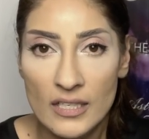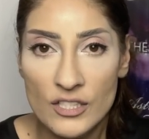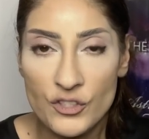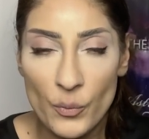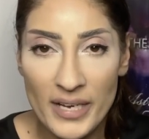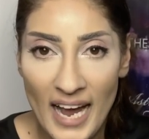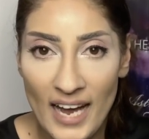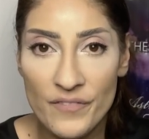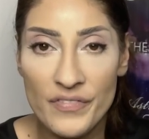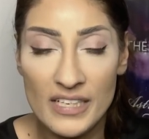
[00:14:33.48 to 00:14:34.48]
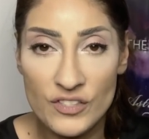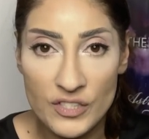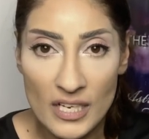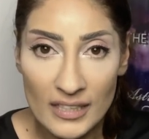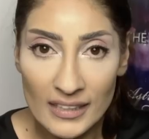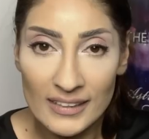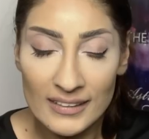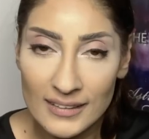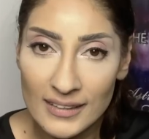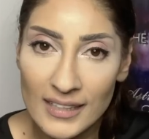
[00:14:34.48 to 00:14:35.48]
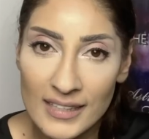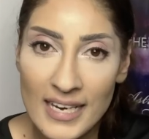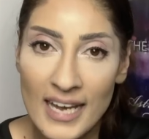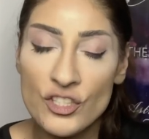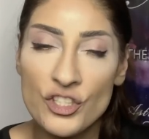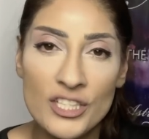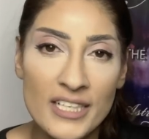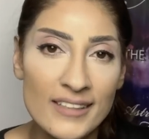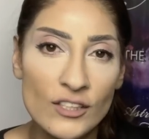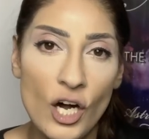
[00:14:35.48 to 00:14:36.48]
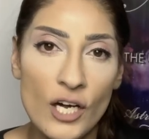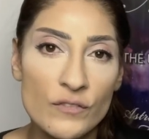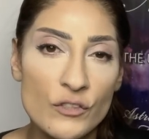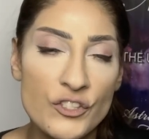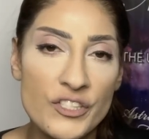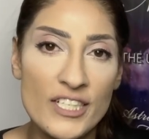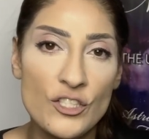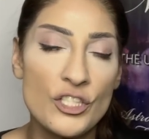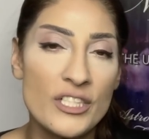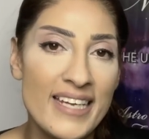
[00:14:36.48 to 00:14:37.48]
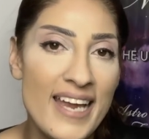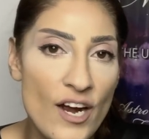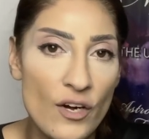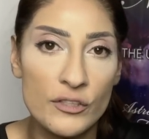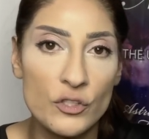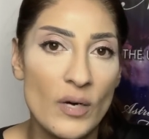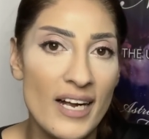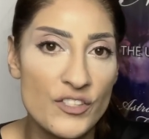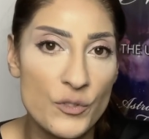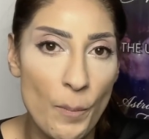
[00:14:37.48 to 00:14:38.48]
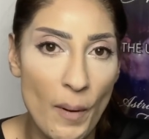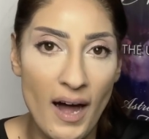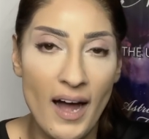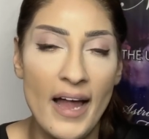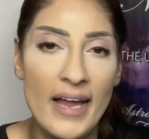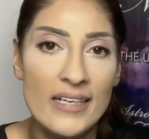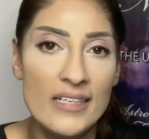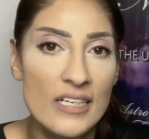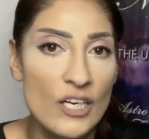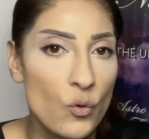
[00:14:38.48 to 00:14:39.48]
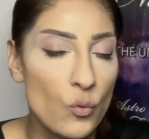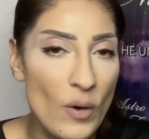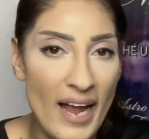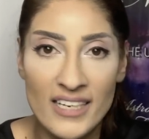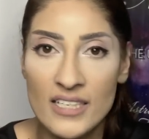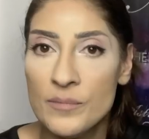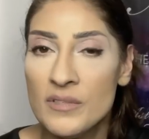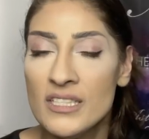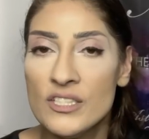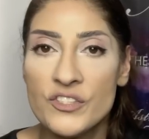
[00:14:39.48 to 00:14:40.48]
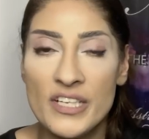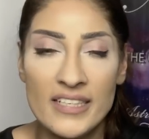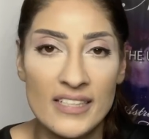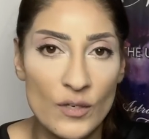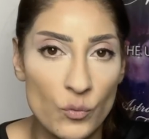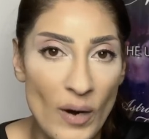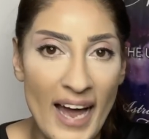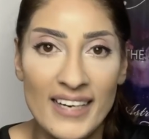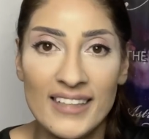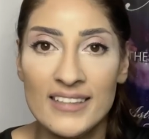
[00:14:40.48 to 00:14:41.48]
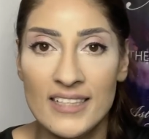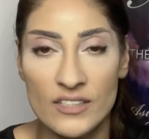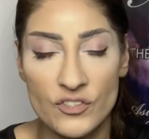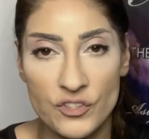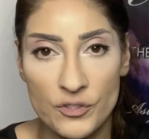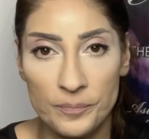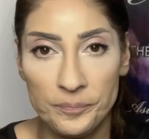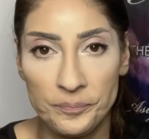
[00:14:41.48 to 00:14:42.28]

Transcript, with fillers: So we have this connection and conversation characterized by randomness and erraticness